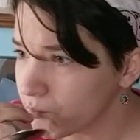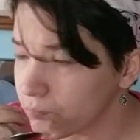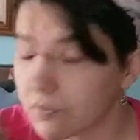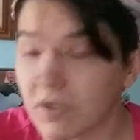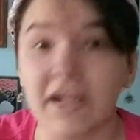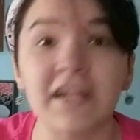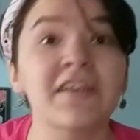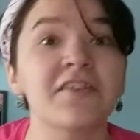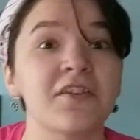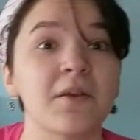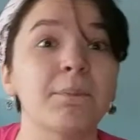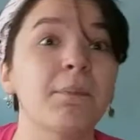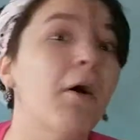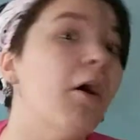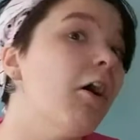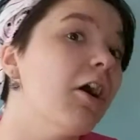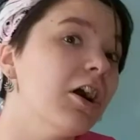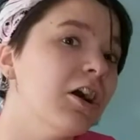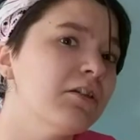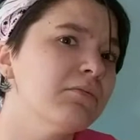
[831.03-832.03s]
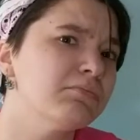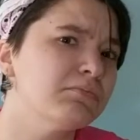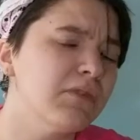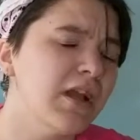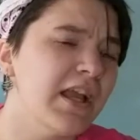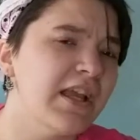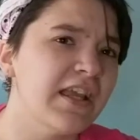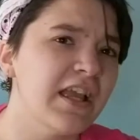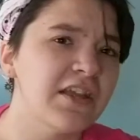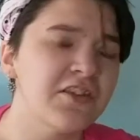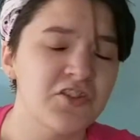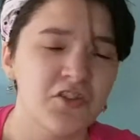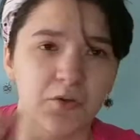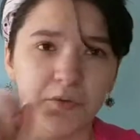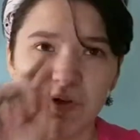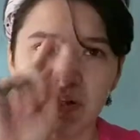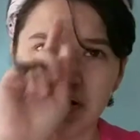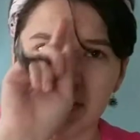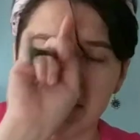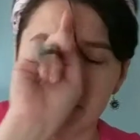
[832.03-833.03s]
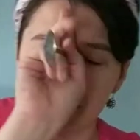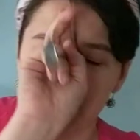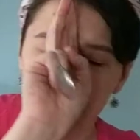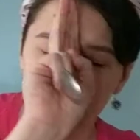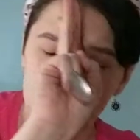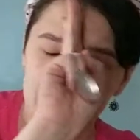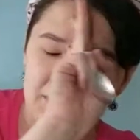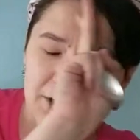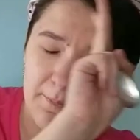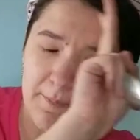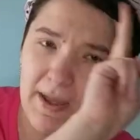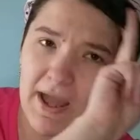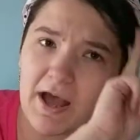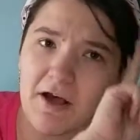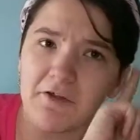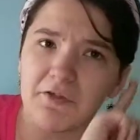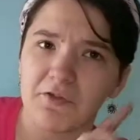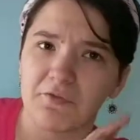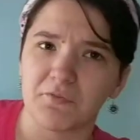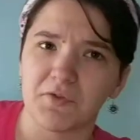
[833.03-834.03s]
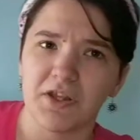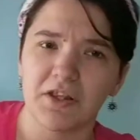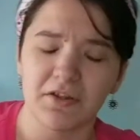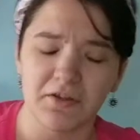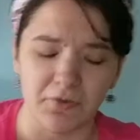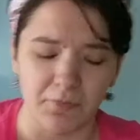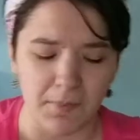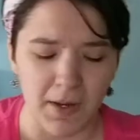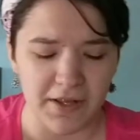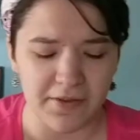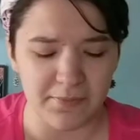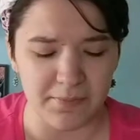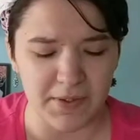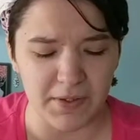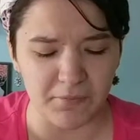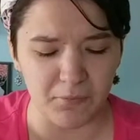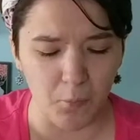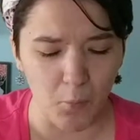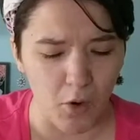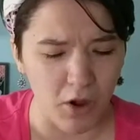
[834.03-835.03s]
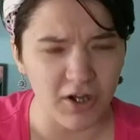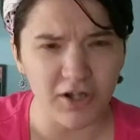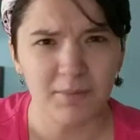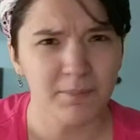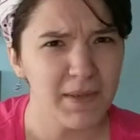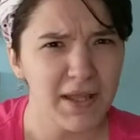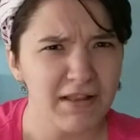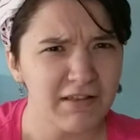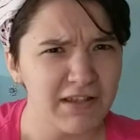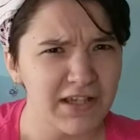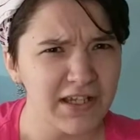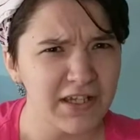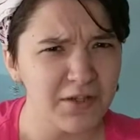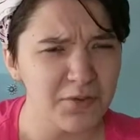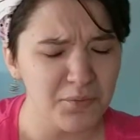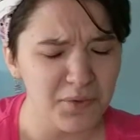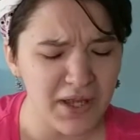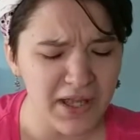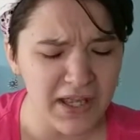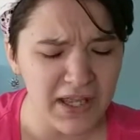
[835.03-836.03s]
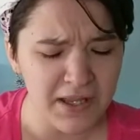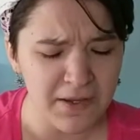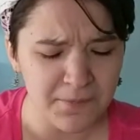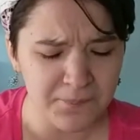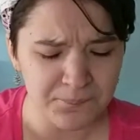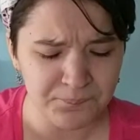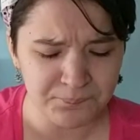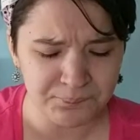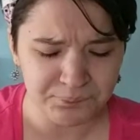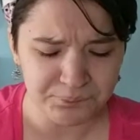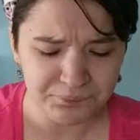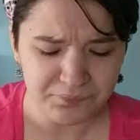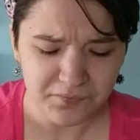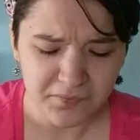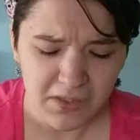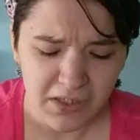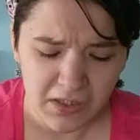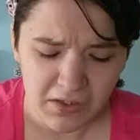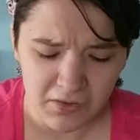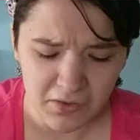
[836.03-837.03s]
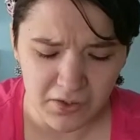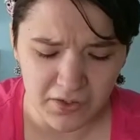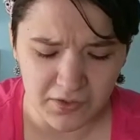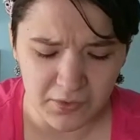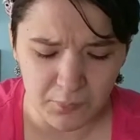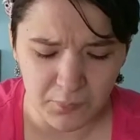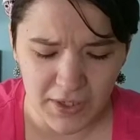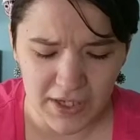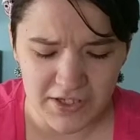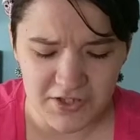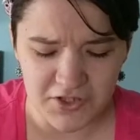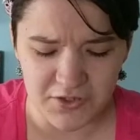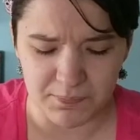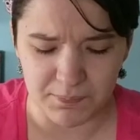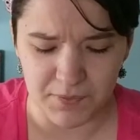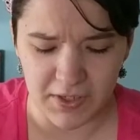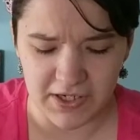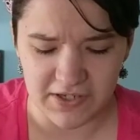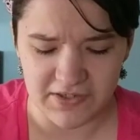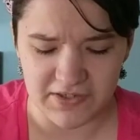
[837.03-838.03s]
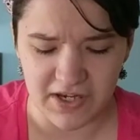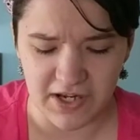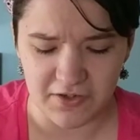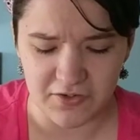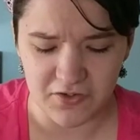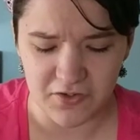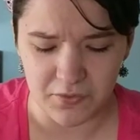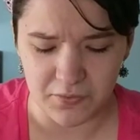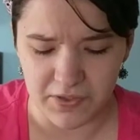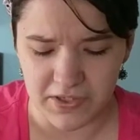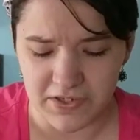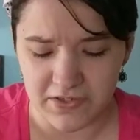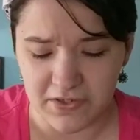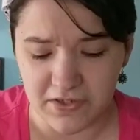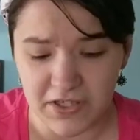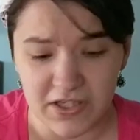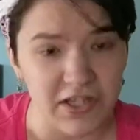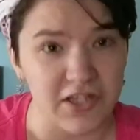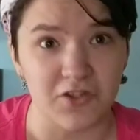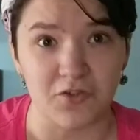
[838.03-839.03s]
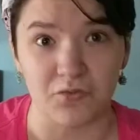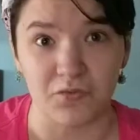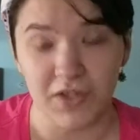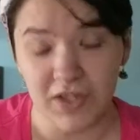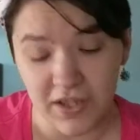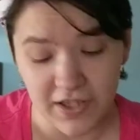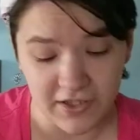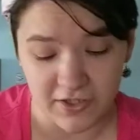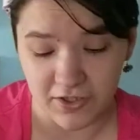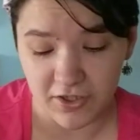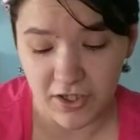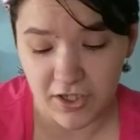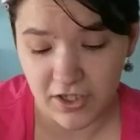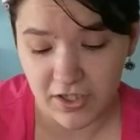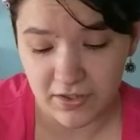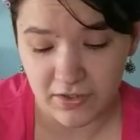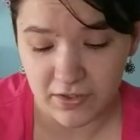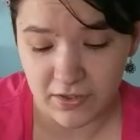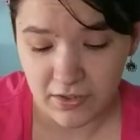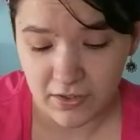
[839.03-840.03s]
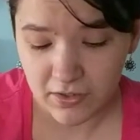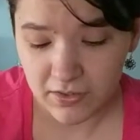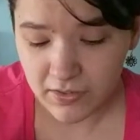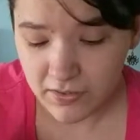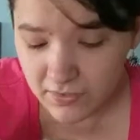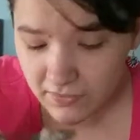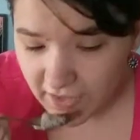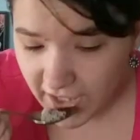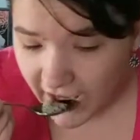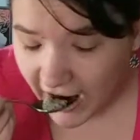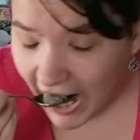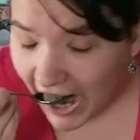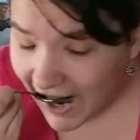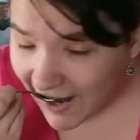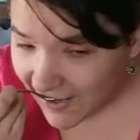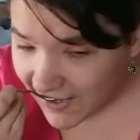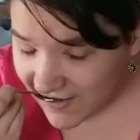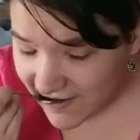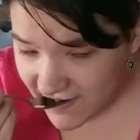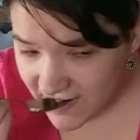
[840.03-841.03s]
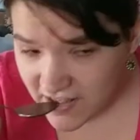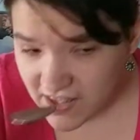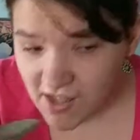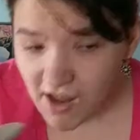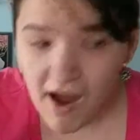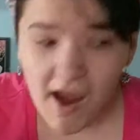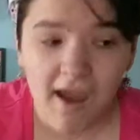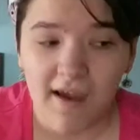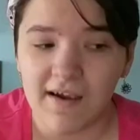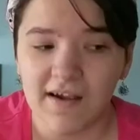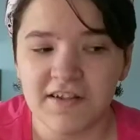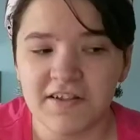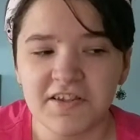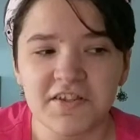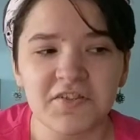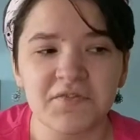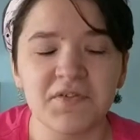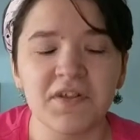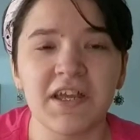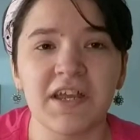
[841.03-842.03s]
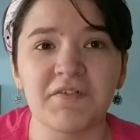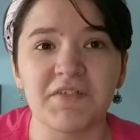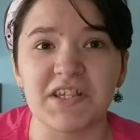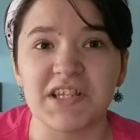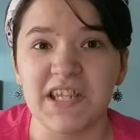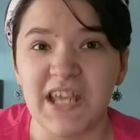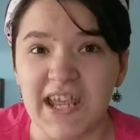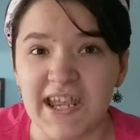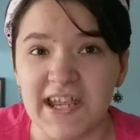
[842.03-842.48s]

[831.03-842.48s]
breaks apart, I guess, so easily in your mouth really reminds me of watermelon in a way like the way it just breaks down so easily. It's really good. Like, it doesn't really have a